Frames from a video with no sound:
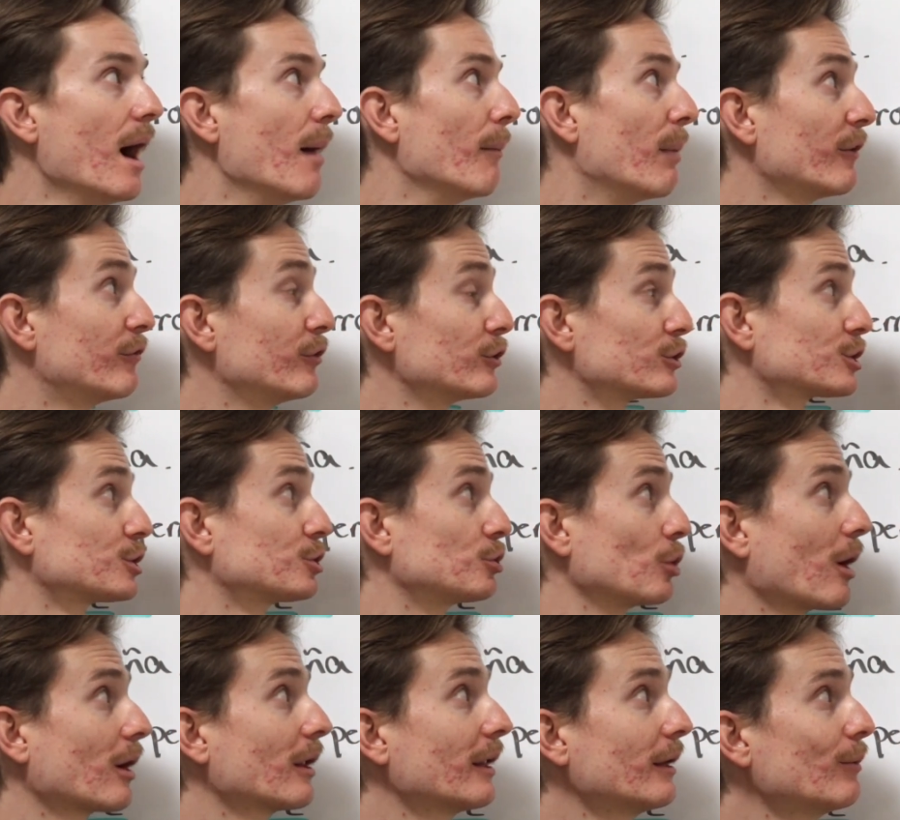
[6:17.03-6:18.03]
But if you're
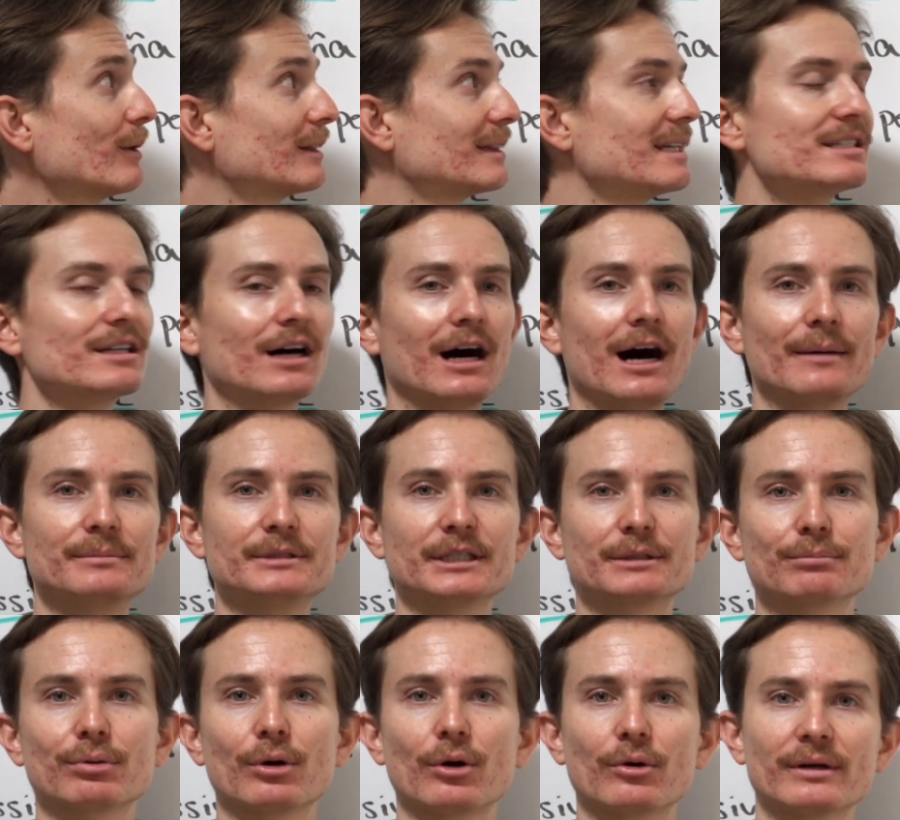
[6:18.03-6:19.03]
struggling with these
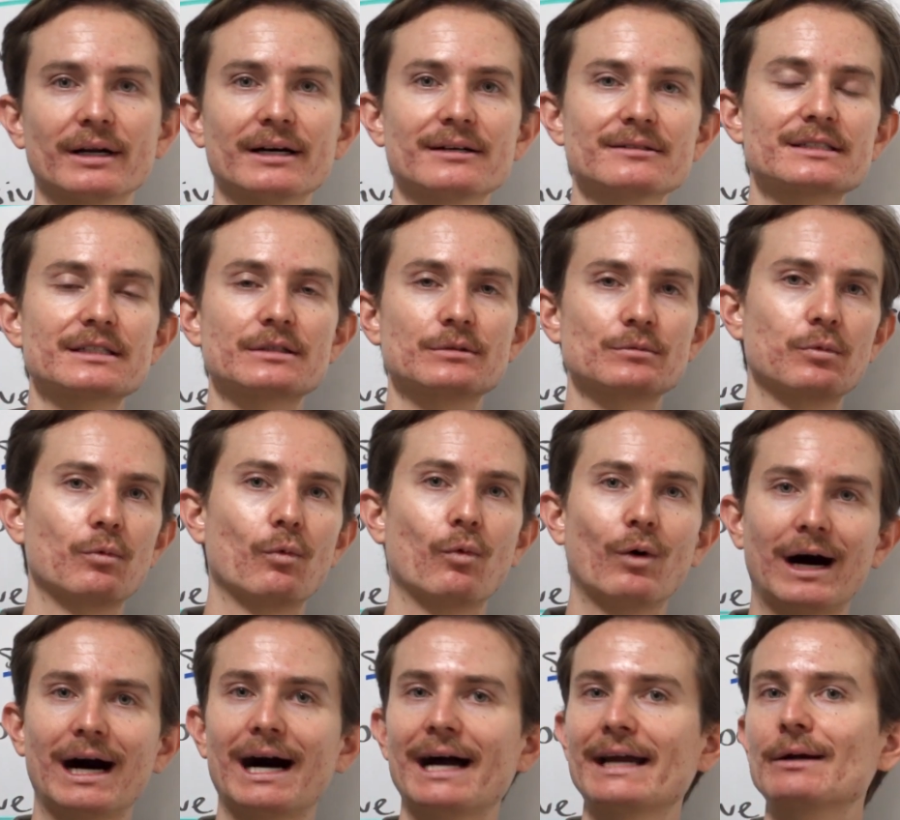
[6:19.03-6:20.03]
object pronouns and
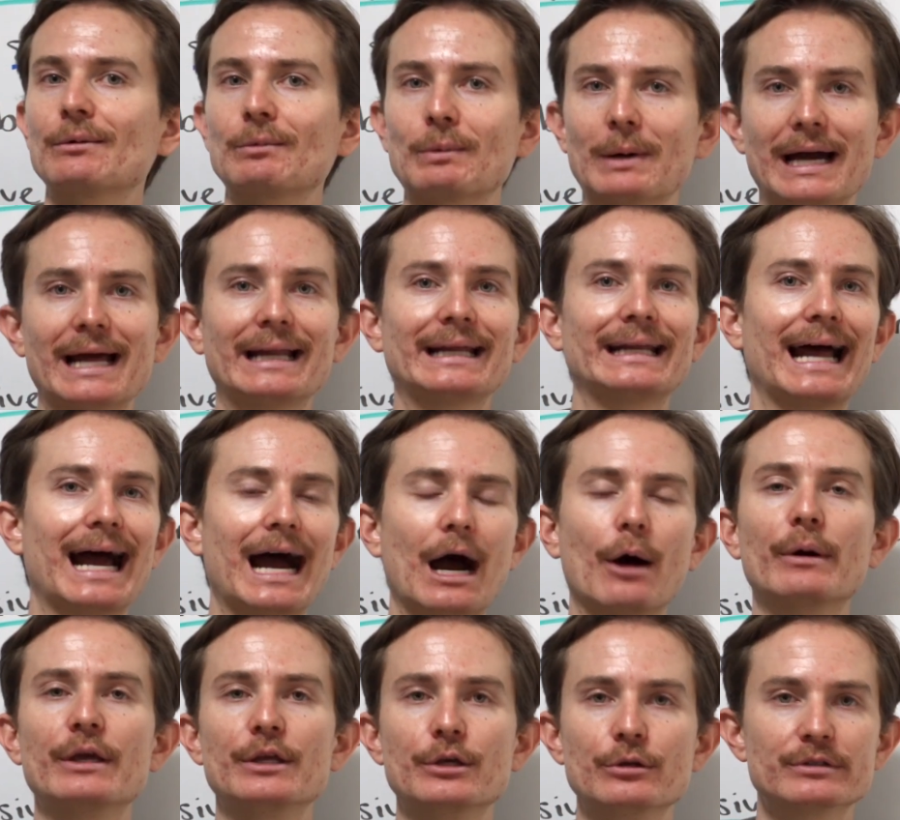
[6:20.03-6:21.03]
why and when and
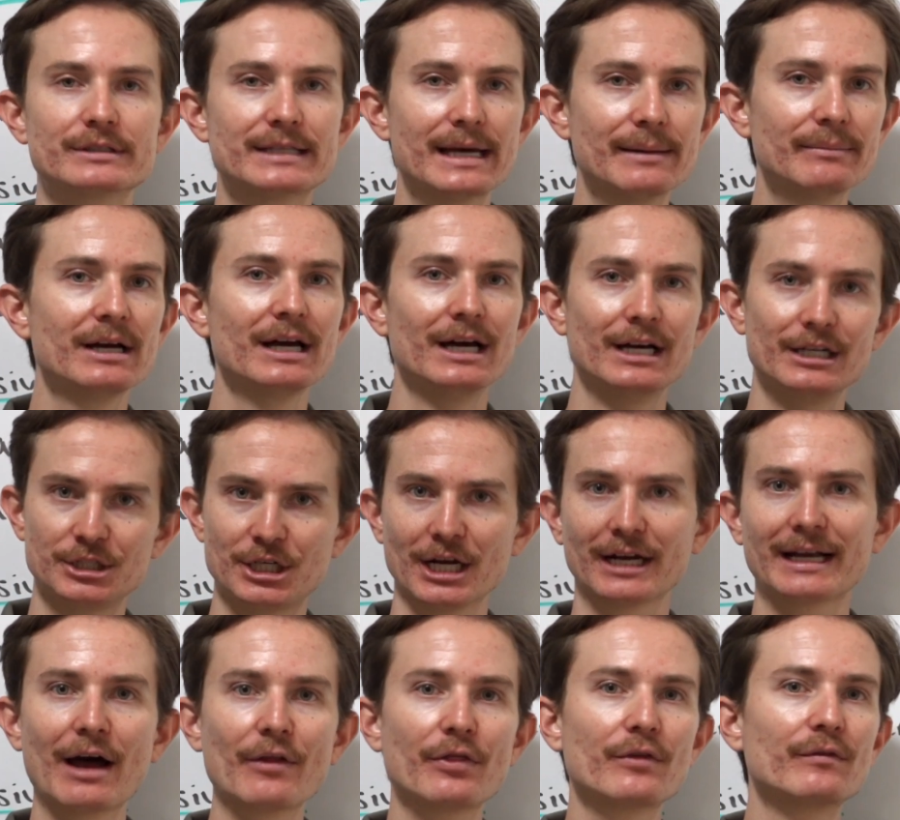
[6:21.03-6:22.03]
how we use them,
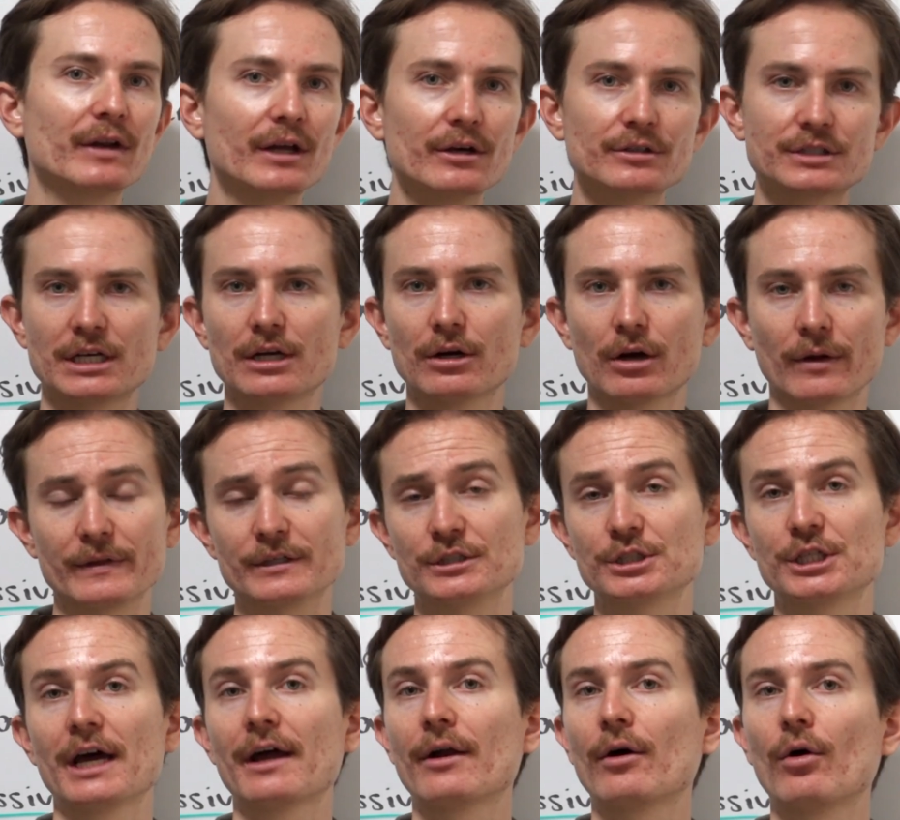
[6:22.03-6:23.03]
check out the videos here on this
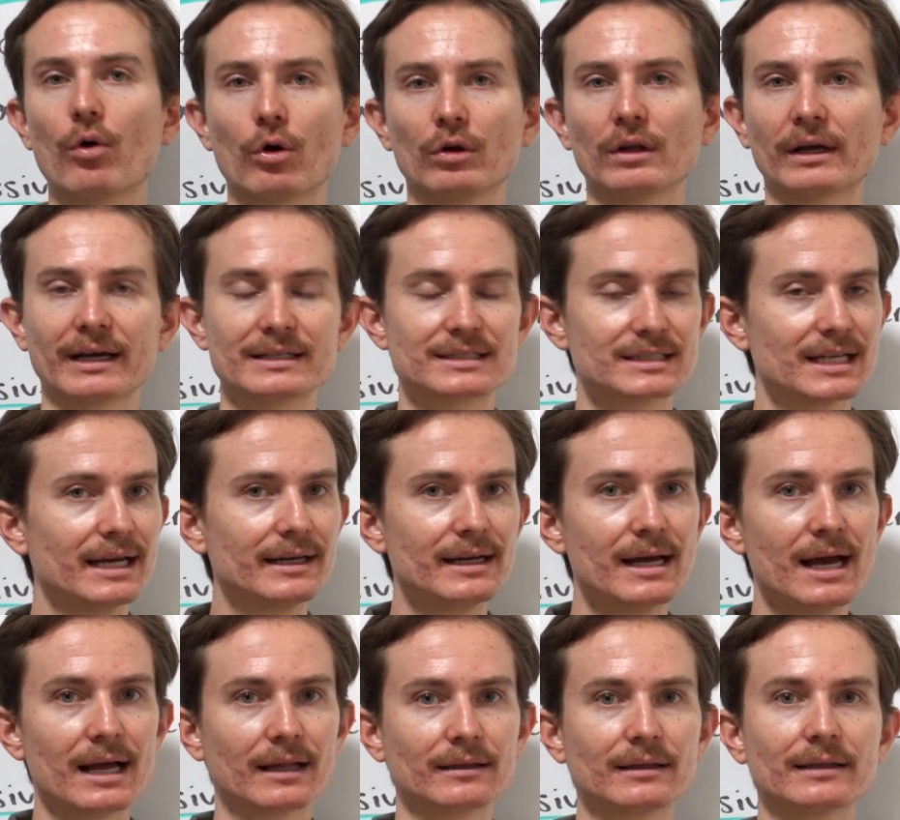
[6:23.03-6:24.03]
channel. Or like I said,
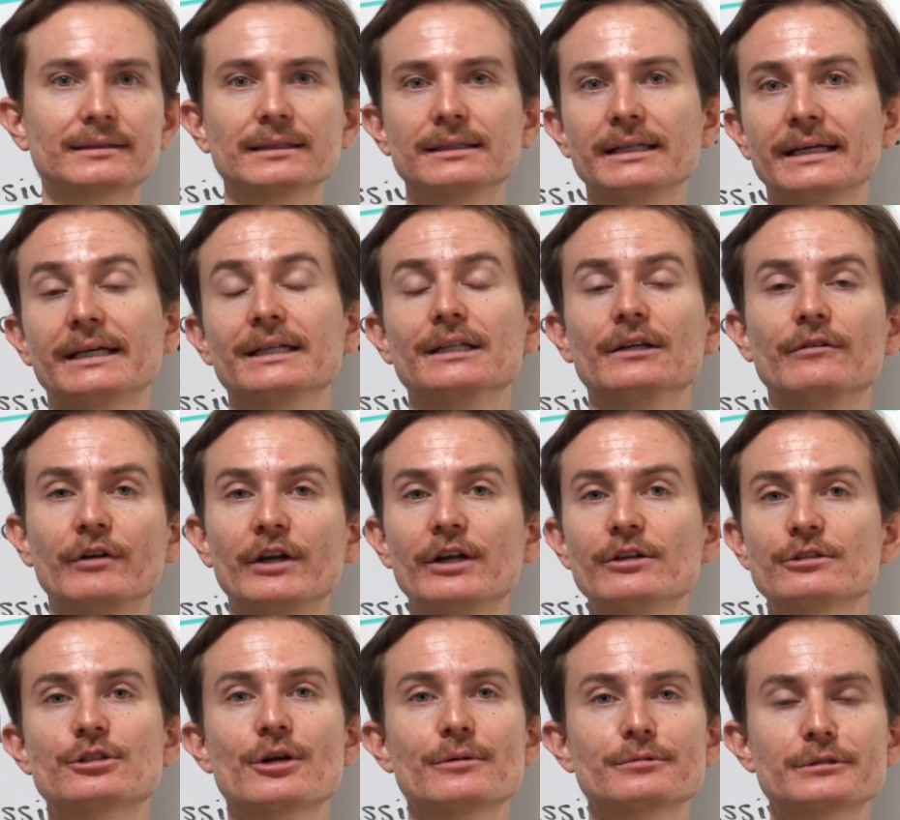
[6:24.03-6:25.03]
click the link in the video
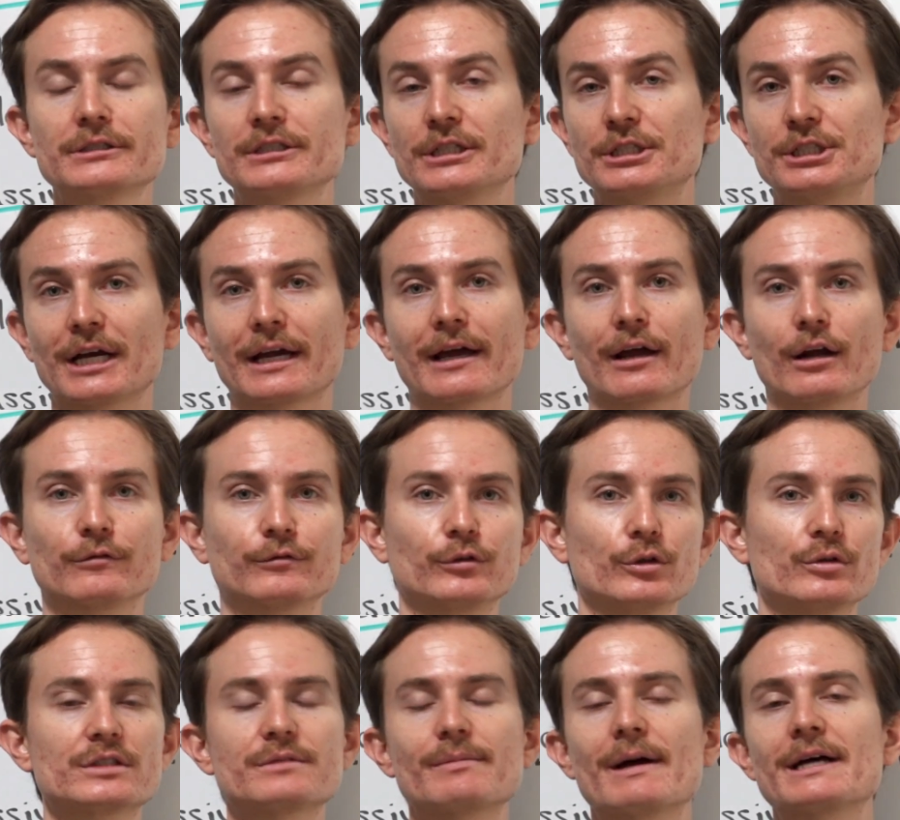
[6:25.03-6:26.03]
description to check out our
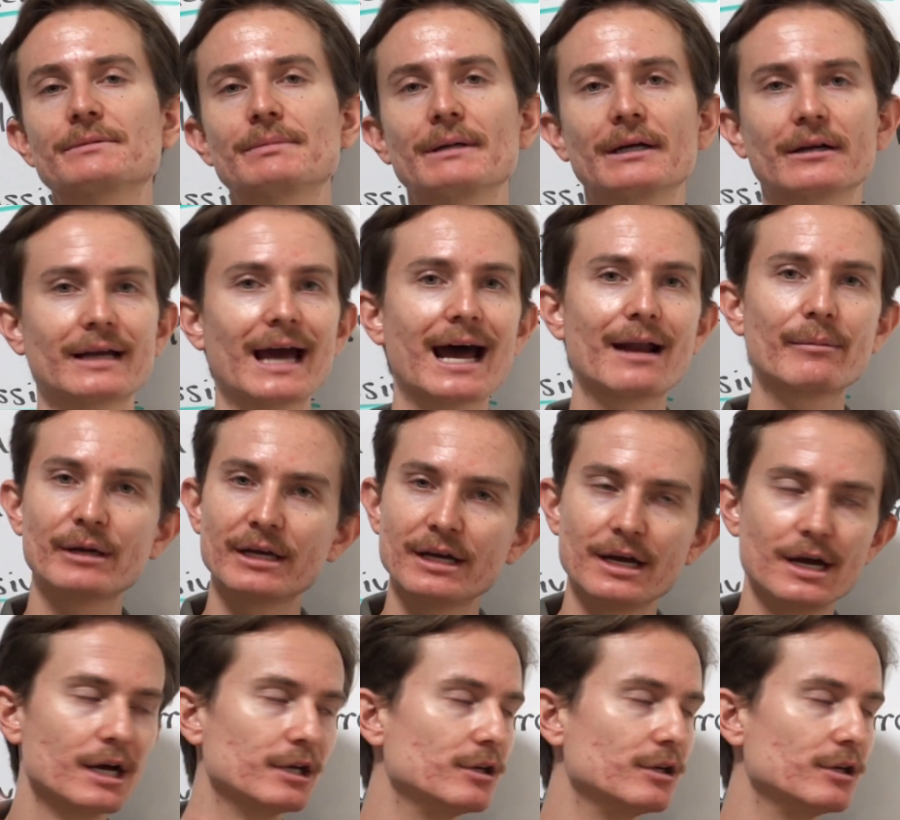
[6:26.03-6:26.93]
Fluent Spanish Speaker Academy.